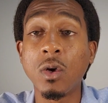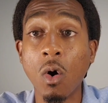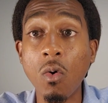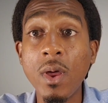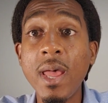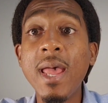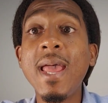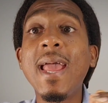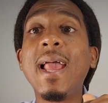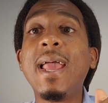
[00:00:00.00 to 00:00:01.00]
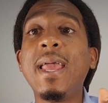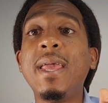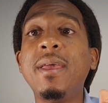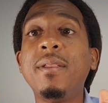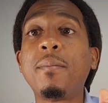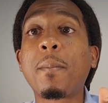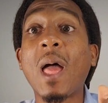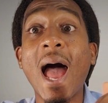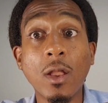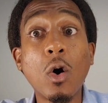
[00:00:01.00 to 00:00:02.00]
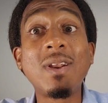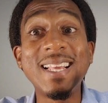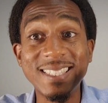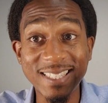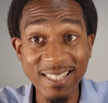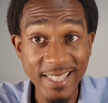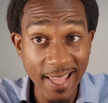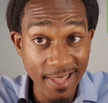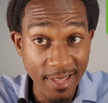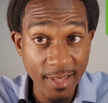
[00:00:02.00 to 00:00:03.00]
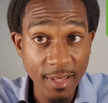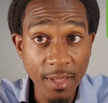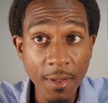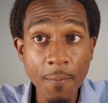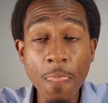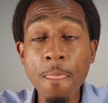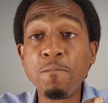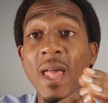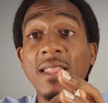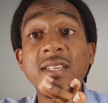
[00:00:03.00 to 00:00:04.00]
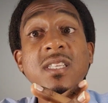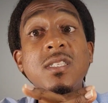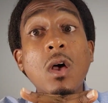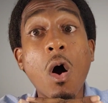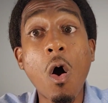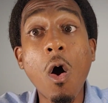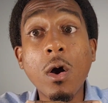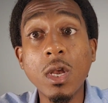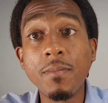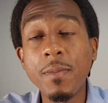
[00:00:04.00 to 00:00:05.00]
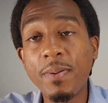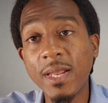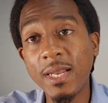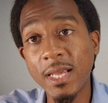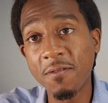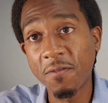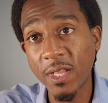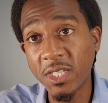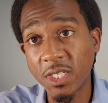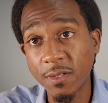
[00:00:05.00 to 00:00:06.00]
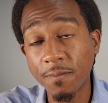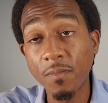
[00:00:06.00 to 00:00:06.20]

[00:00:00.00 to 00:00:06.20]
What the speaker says: go and how long they stay. Now, this is all going to be pending inflation,